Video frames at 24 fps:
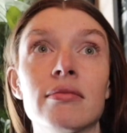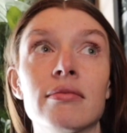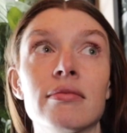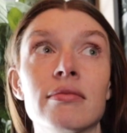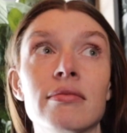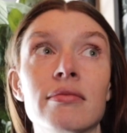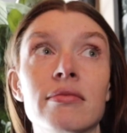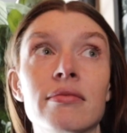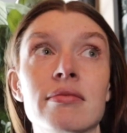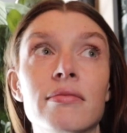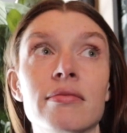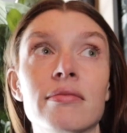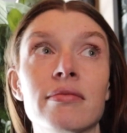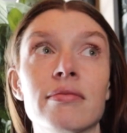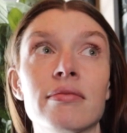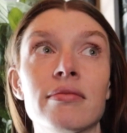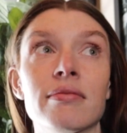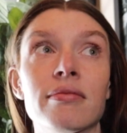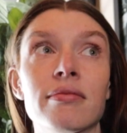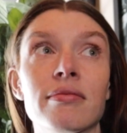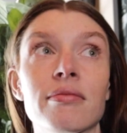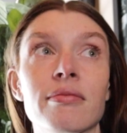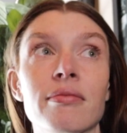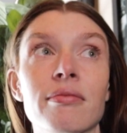think it's
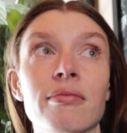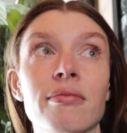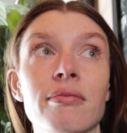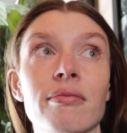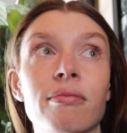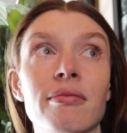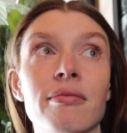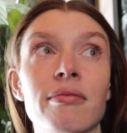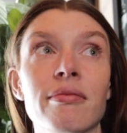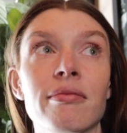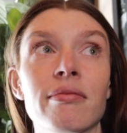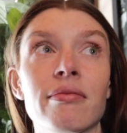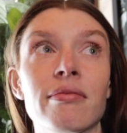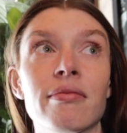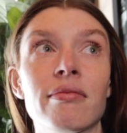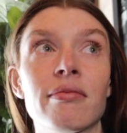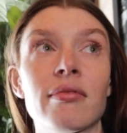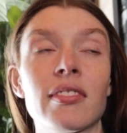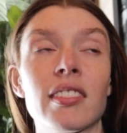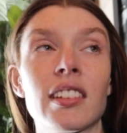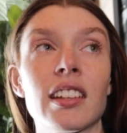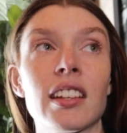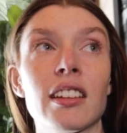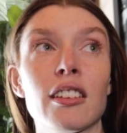probably like
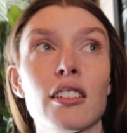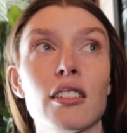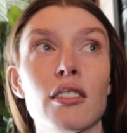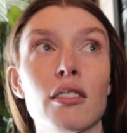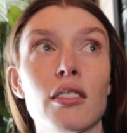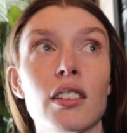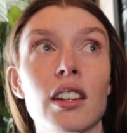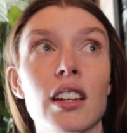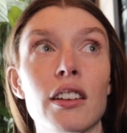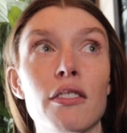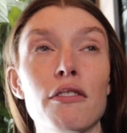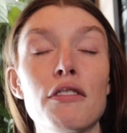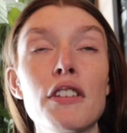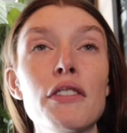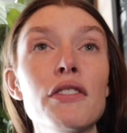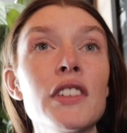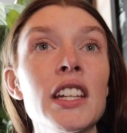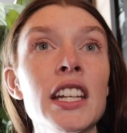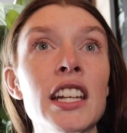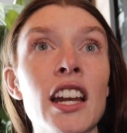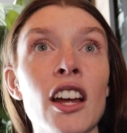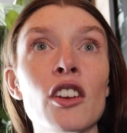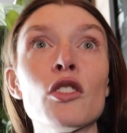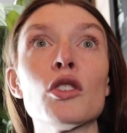
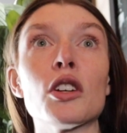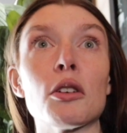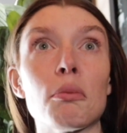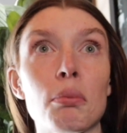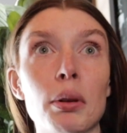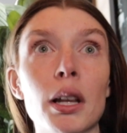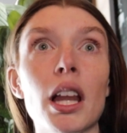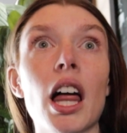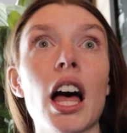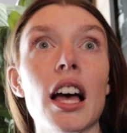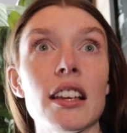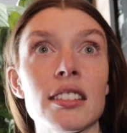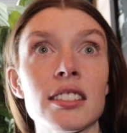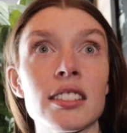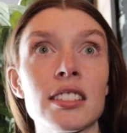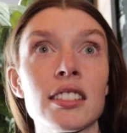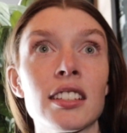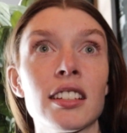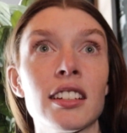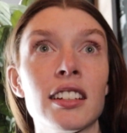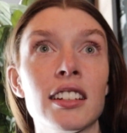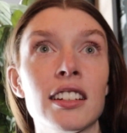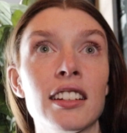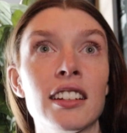$1,500. Yeah, like
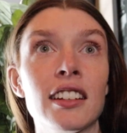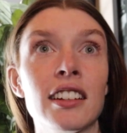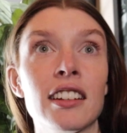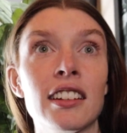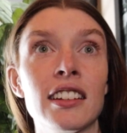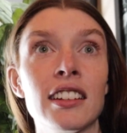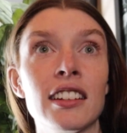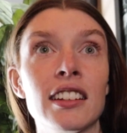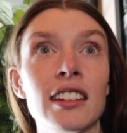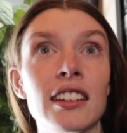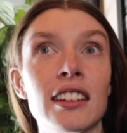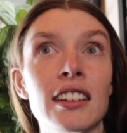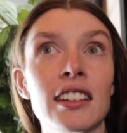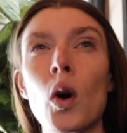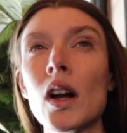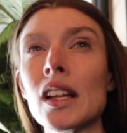$1,500.